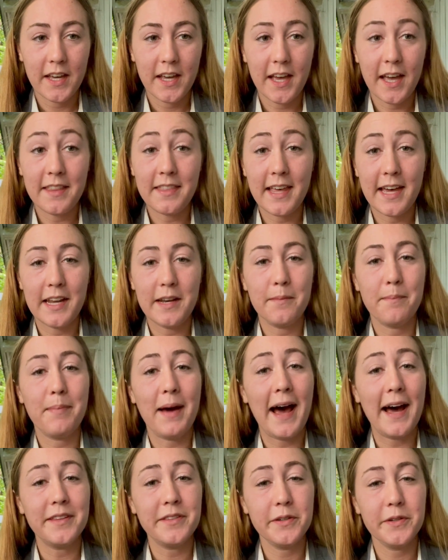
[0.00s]
And then
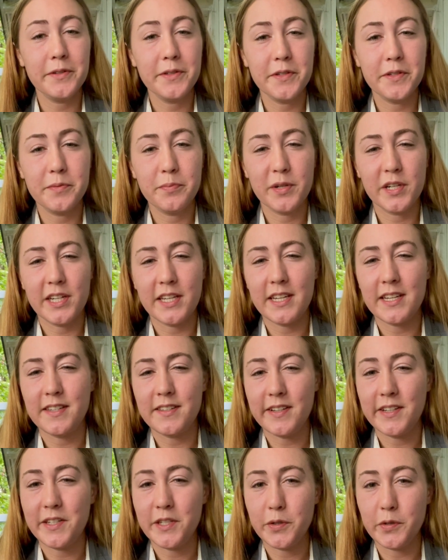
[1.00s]
pathos is pretty
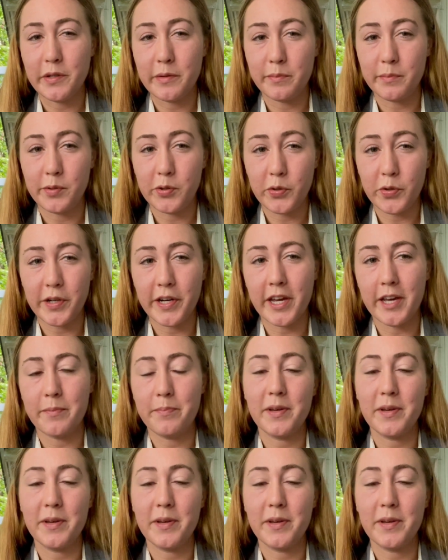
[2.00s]
easy to employ